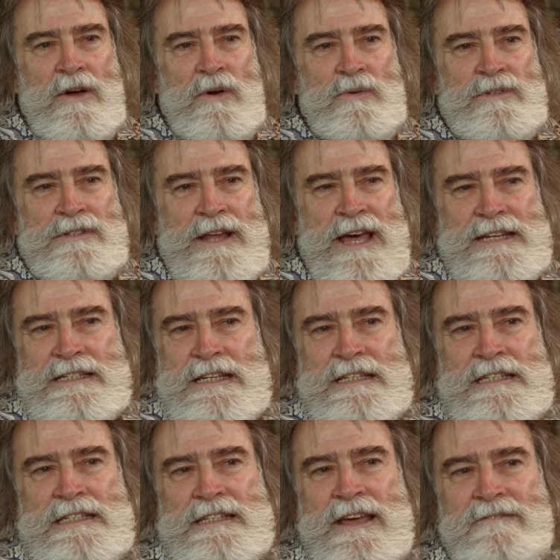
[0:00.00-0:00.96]
oh, it was
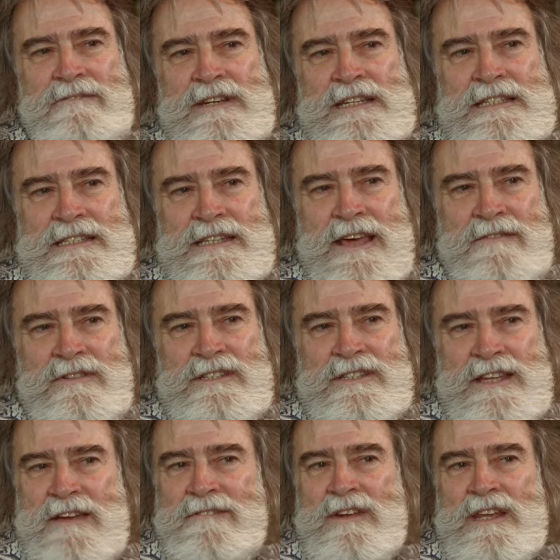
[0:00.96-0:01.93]
1977,
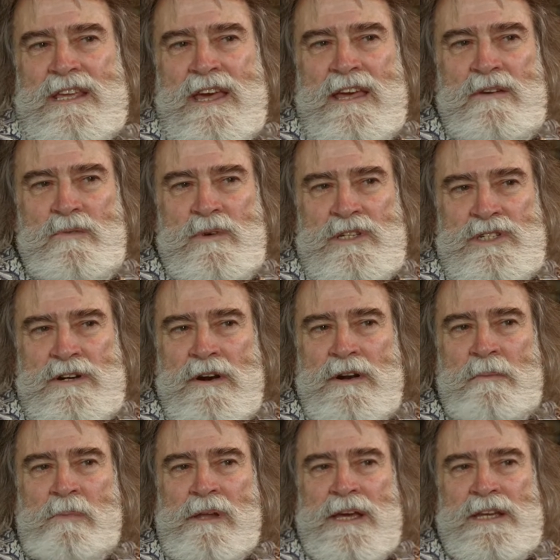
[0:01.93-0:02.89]
78, we
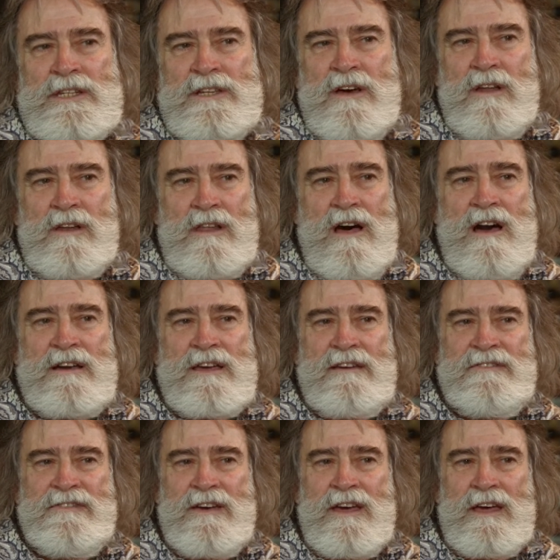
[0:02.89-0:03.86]
started a place called La
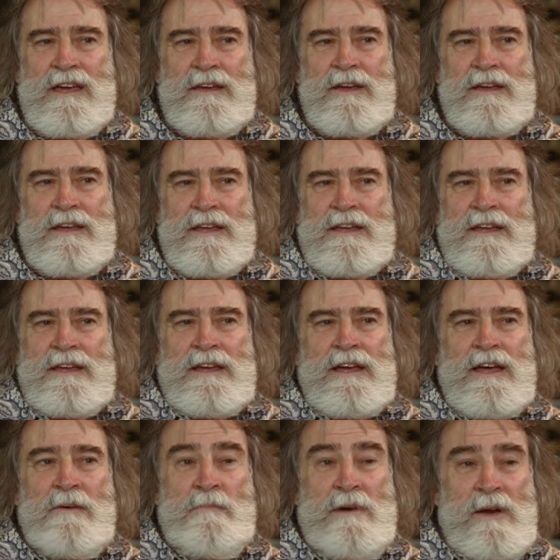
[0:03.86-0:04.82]
Cafe.
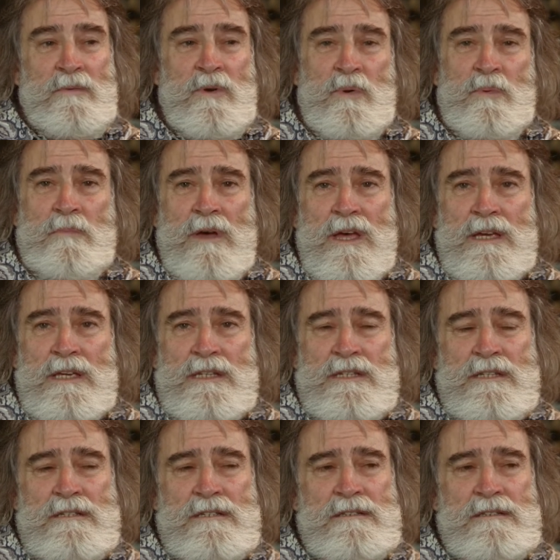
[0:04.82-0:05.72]
Uh, my roommates,